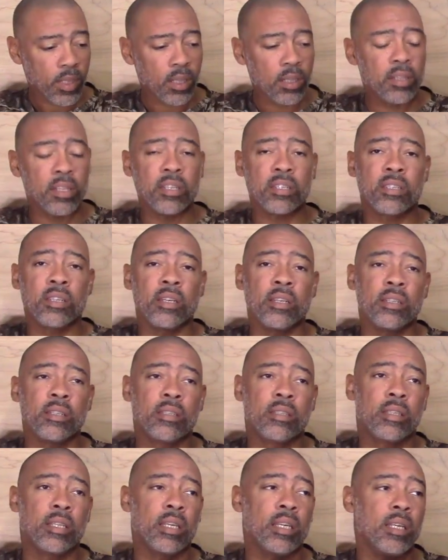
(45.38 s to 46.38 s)
This
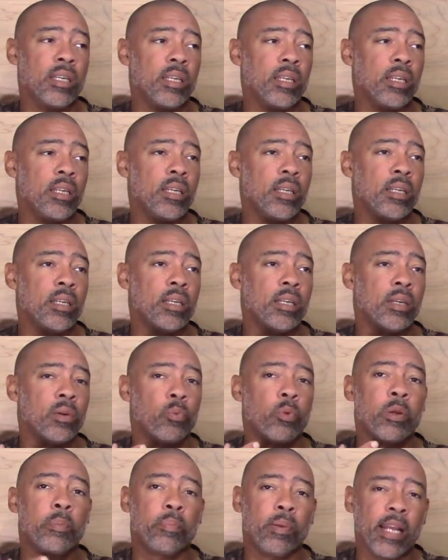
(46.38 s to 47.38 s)
is the
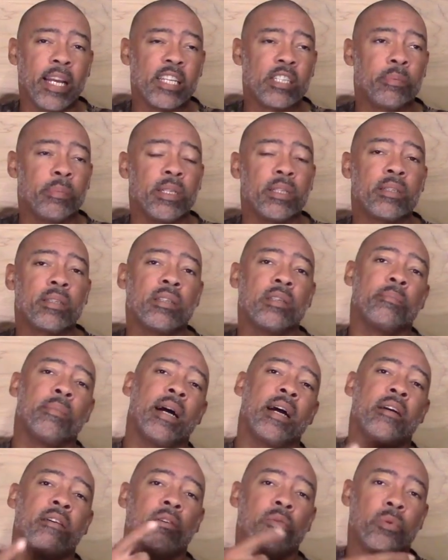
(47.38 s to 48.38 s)
replacement to
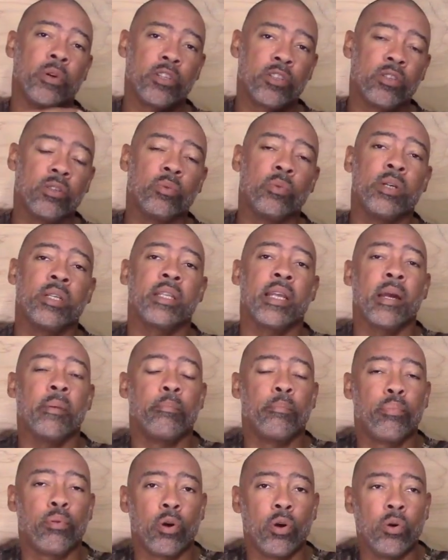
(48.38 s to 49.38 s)
my original one
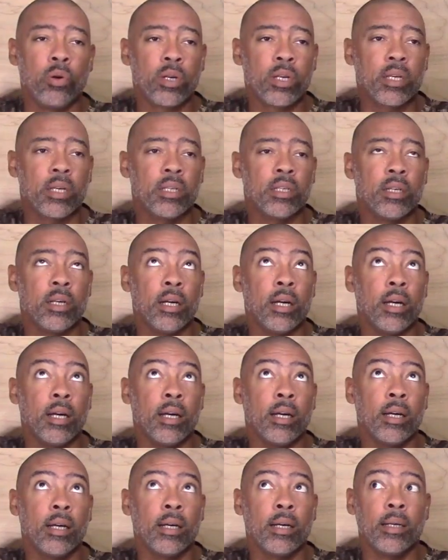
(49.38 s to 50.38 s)
that broke
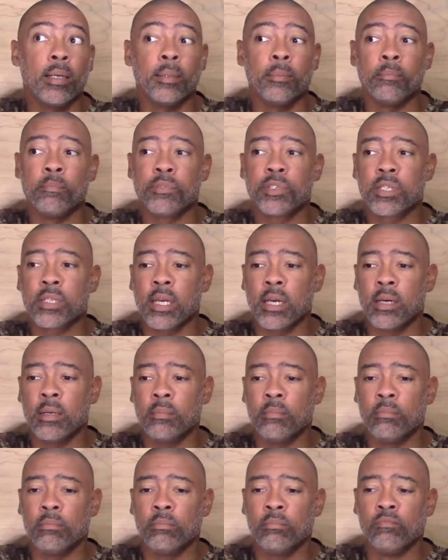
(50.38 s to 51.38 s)

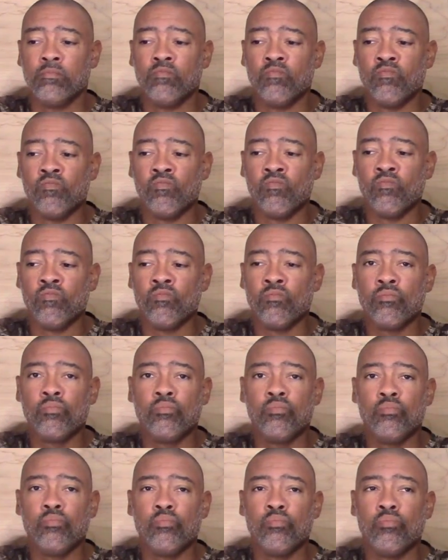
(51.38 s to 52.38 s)
some
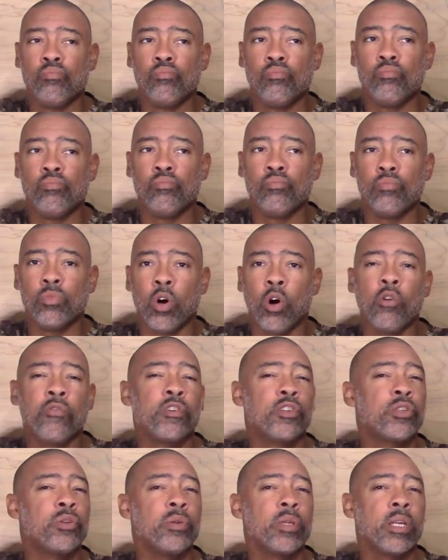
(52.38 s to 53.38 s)

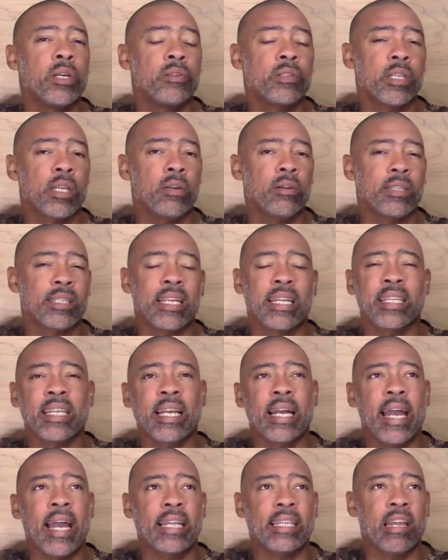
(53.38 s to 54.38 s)
over 2 years ago, because I
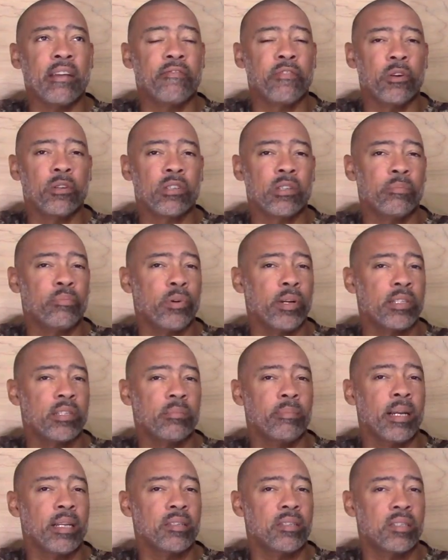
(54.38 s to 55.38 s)
think I had that first compressor
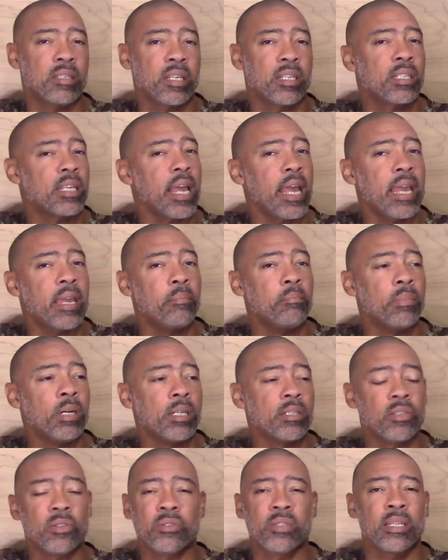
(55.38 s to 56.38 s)
about 6 to 8
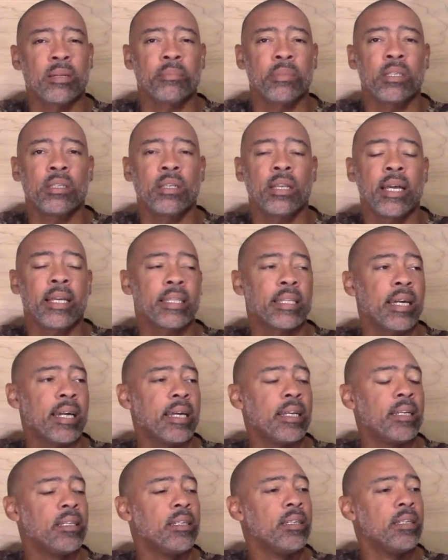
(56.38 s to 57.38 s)
months or something like
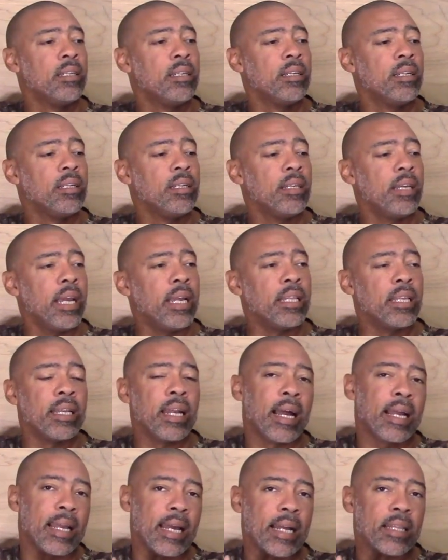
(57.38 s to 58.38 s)
that. And then
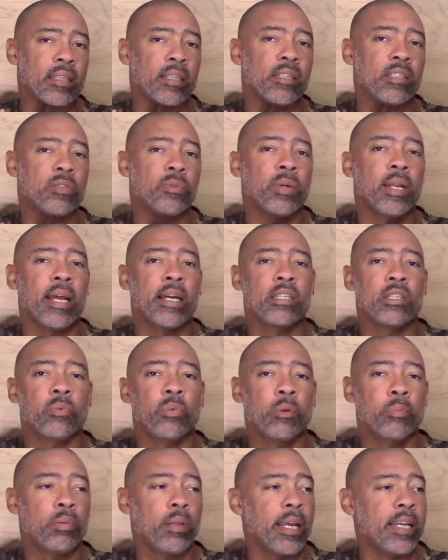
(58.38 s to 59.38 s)
I got this one as a
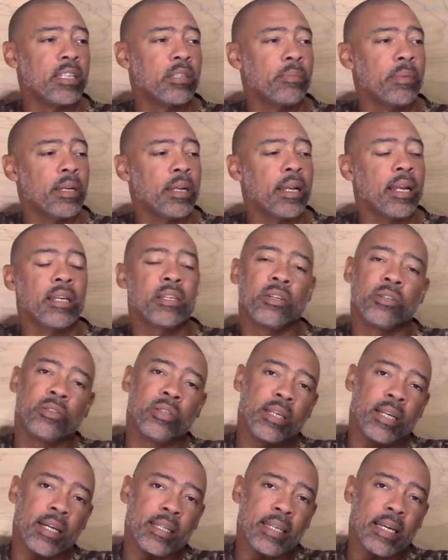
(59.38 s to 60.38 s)
replacement, and I told
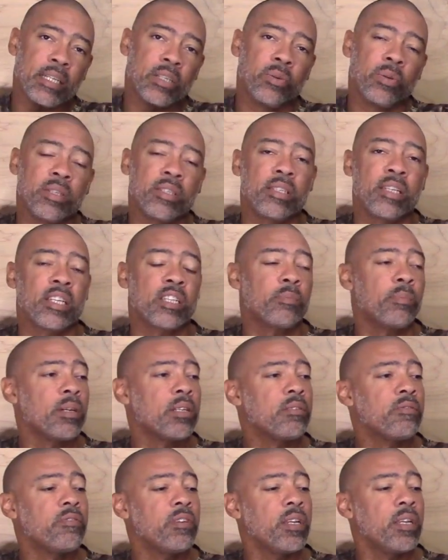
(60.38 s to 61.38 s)
you guys I'd 6
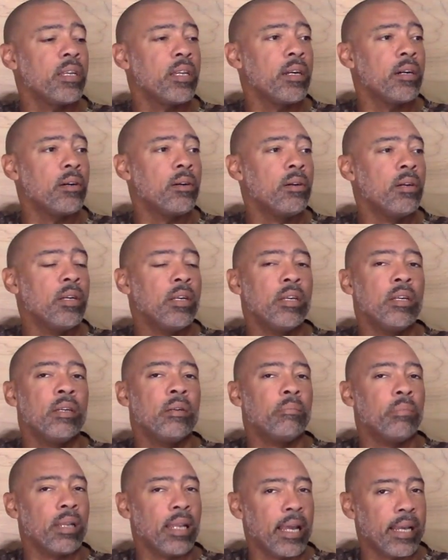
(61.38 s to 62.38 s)
months video.
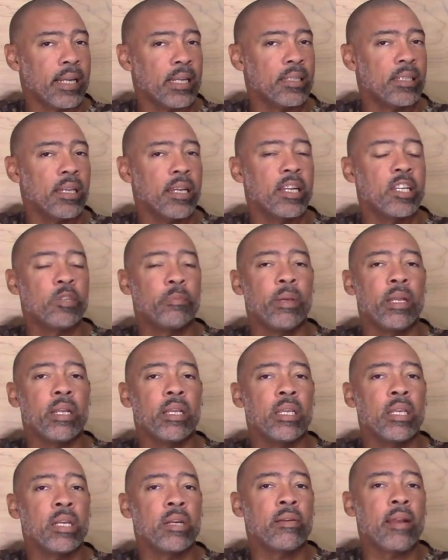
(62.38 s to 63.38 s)
But like I said, it's been a
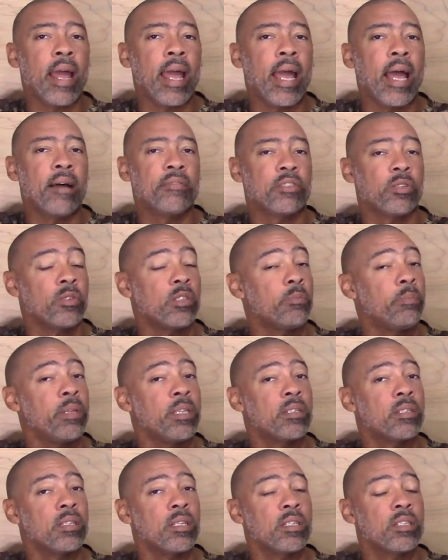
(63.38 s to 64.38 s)
year and a half, so it's
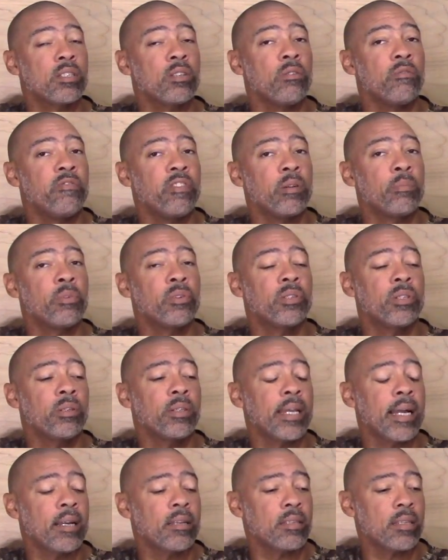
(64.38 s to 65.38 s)
been since November
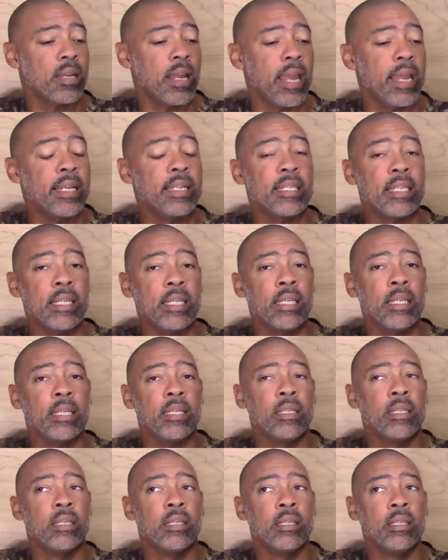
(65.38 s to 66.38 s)

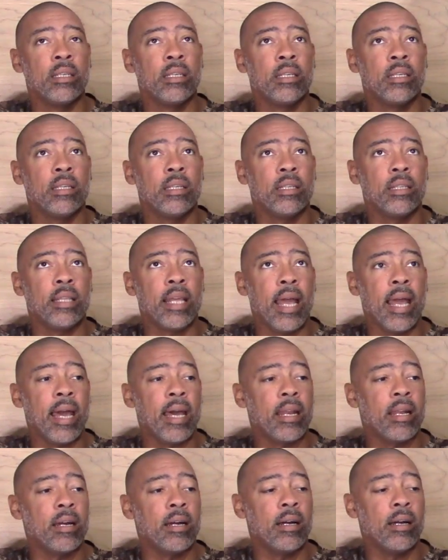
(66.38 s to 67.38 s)
2018
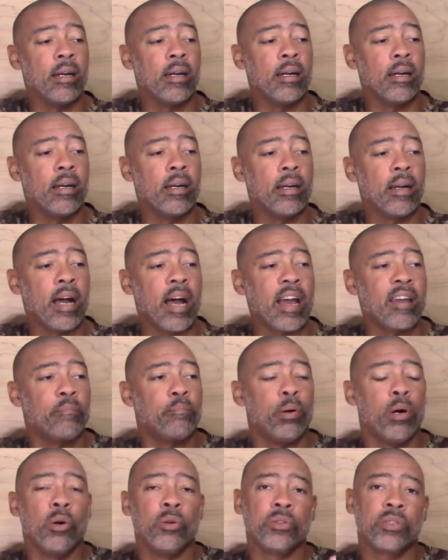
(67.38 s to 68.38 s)
that I
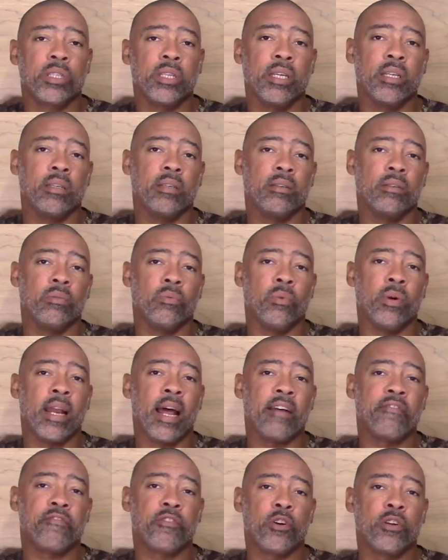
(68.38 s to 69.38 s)
posted when
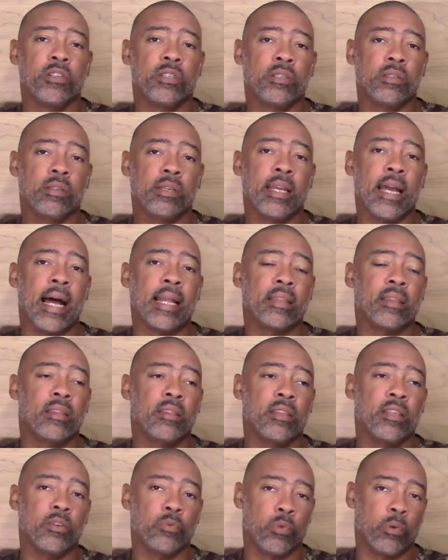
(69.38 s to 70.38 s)
I first
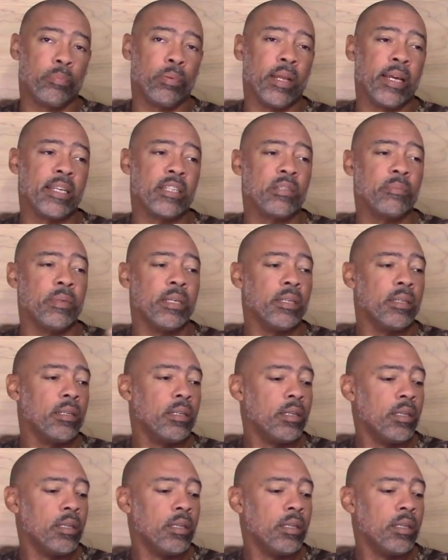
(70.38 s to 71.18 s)
got the replacement.